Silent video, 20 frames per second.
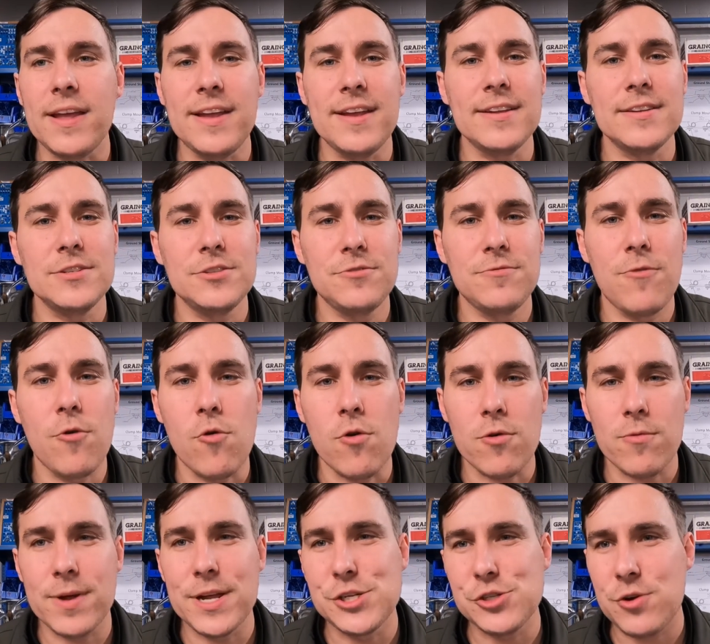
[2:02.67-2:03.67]
in for
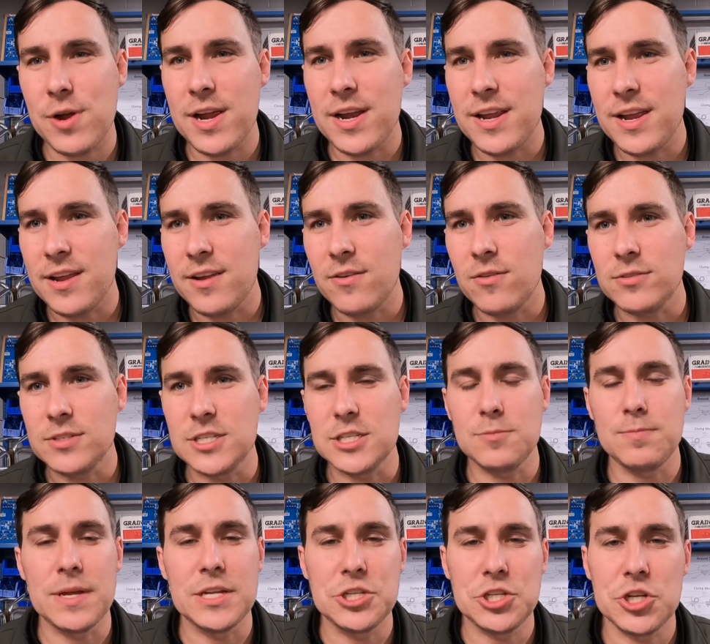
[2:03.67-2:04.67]
retraining,
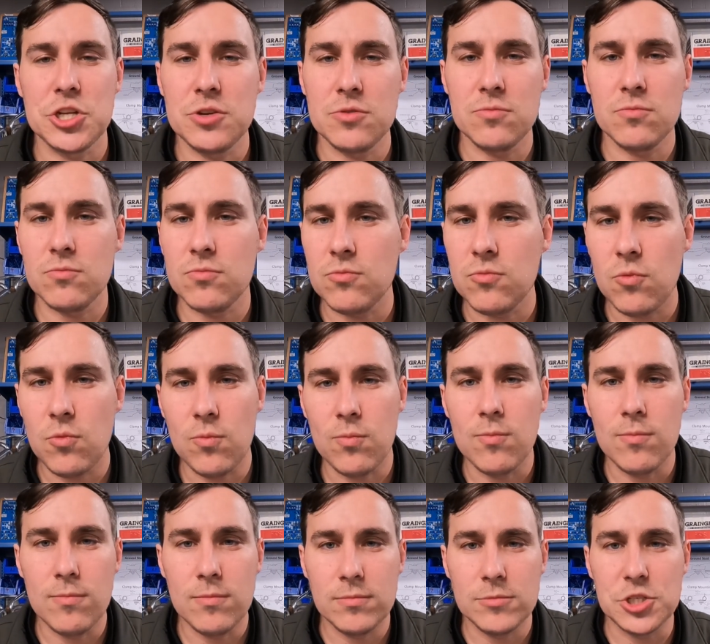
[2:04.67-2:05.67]
suspension,
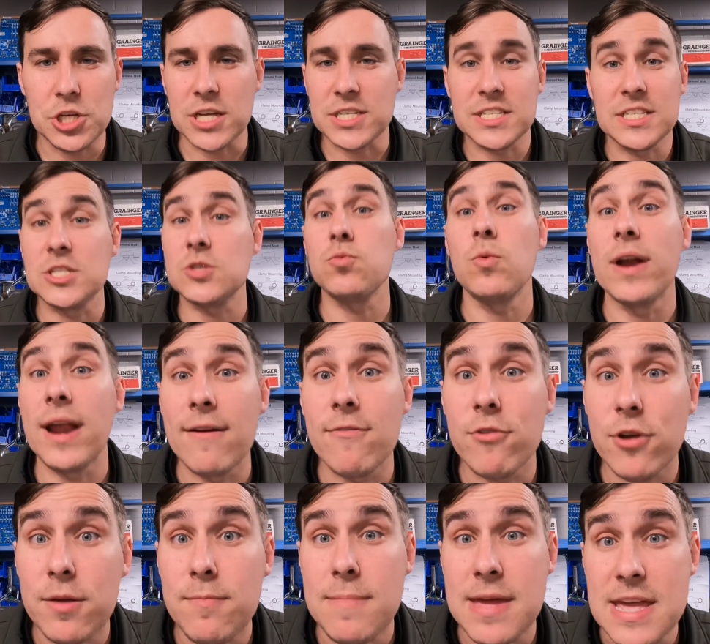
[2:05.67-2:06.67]
justice,
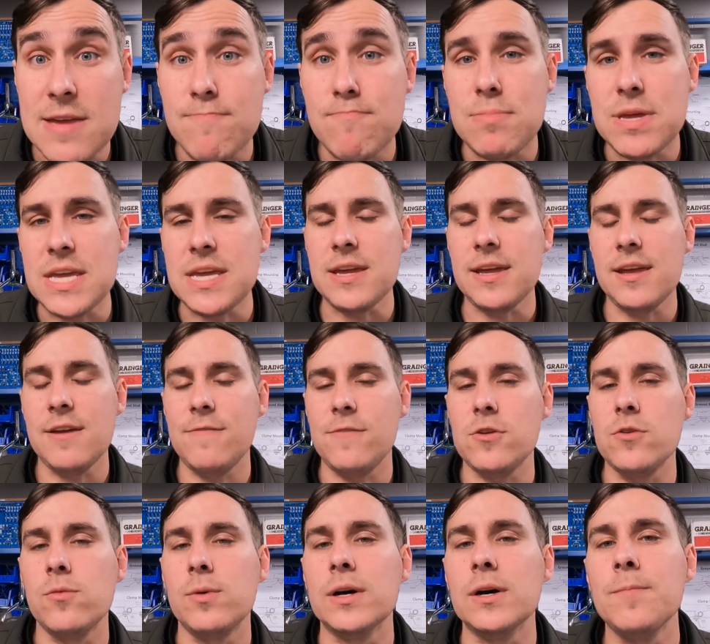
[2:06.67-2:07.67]
whatever it may be, if
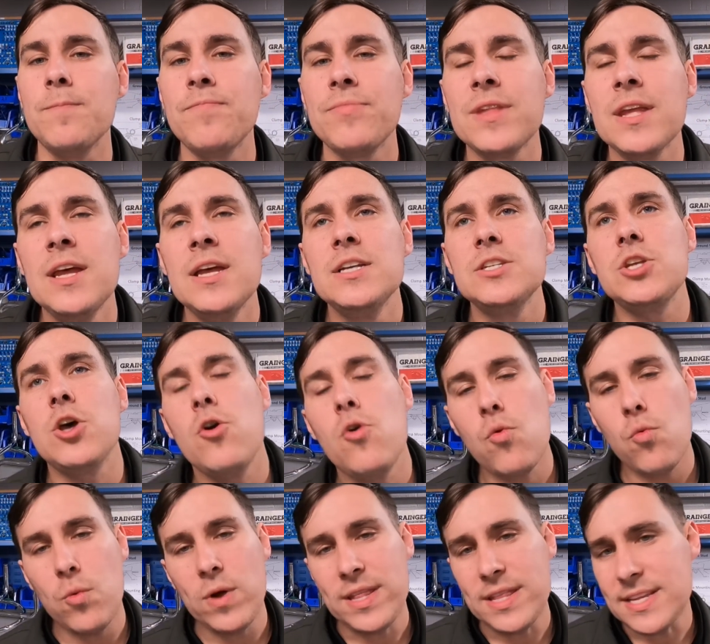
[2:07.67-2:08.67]
you will. So
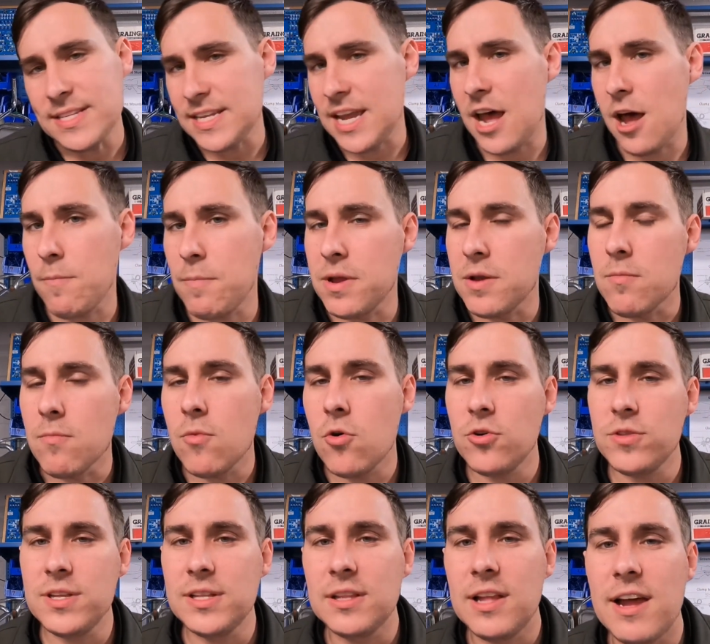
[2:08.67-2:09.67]
when this happened,
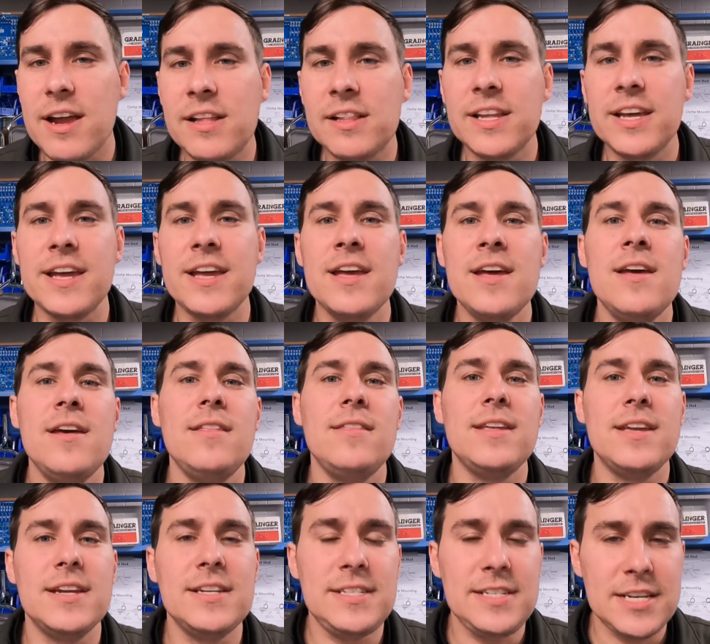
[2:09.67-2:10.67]
more than likely,
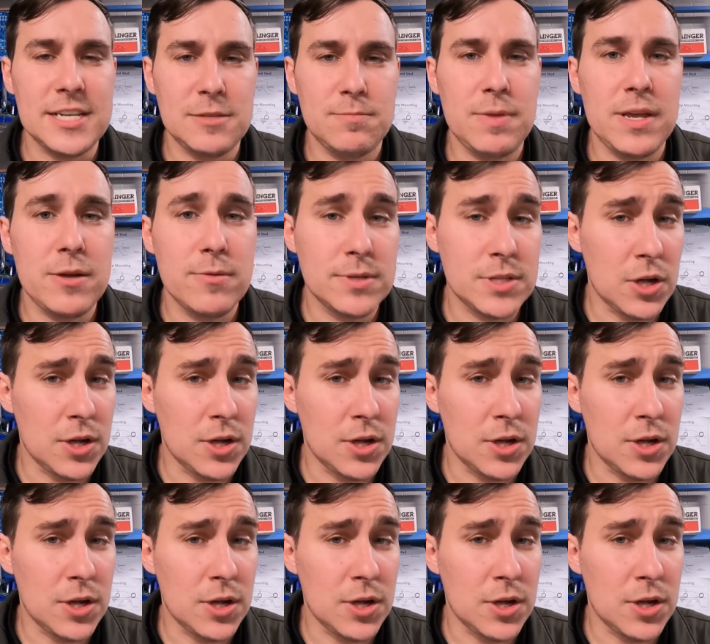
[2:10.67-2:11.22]
the NTSB was